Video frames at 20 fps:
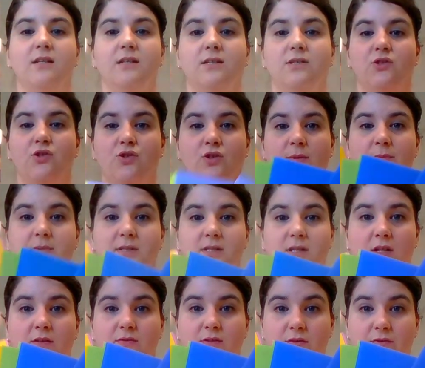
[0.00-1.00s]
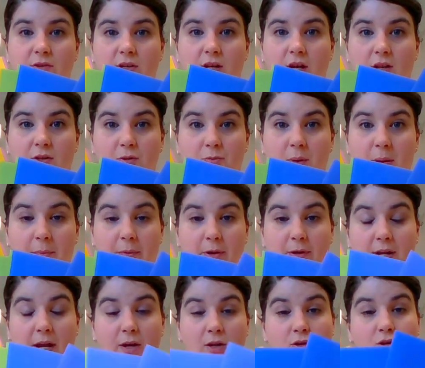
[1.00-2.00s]
strips of different colored paper.
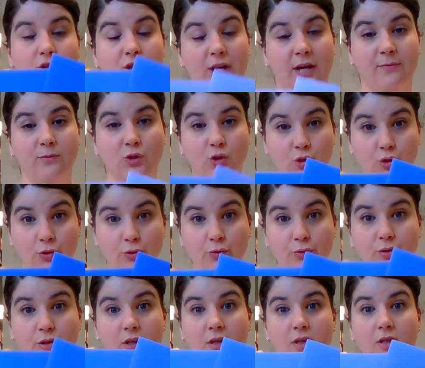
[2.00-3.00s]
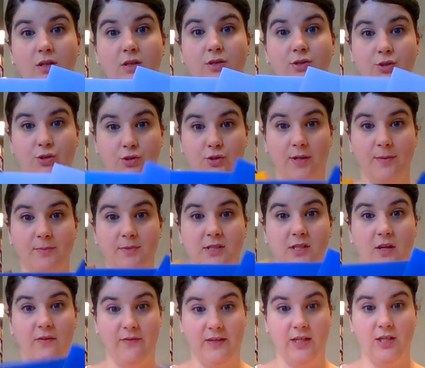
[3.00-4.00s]
Now you should have 2 strips
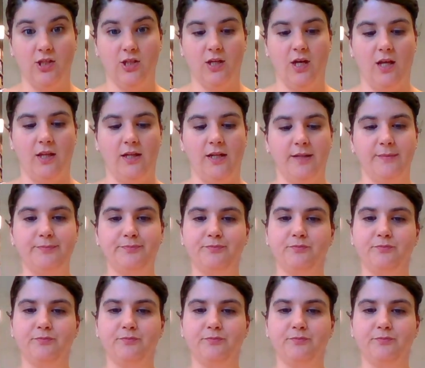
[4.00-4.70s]
of each color.